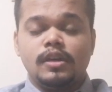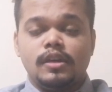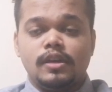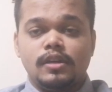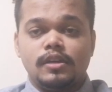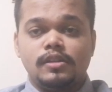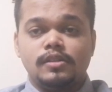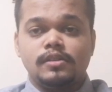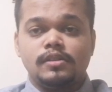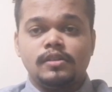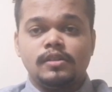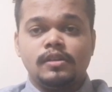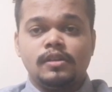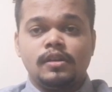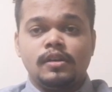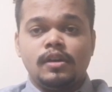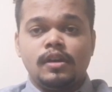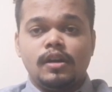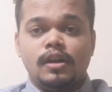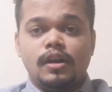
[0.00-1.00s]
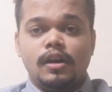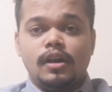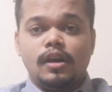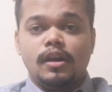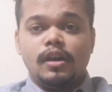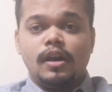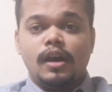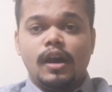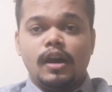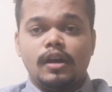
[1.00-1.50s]
is
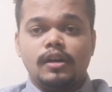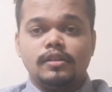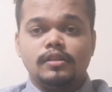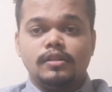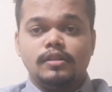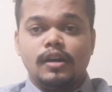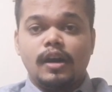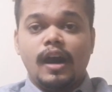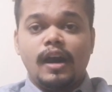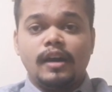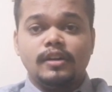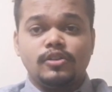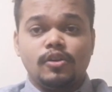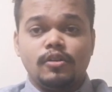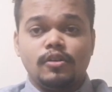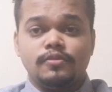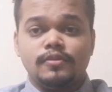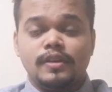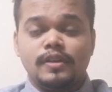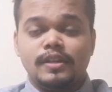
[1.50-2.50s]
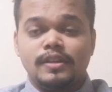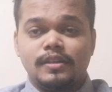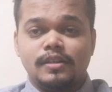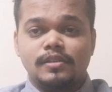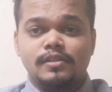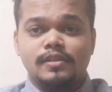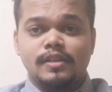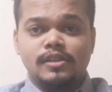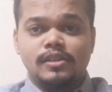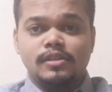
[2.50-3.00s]
The Art of
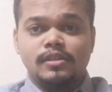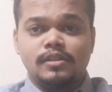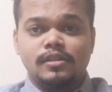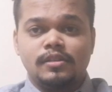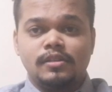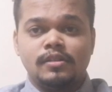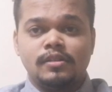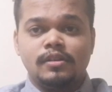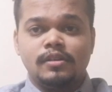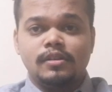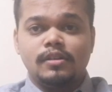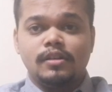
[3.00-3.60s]
Intercession,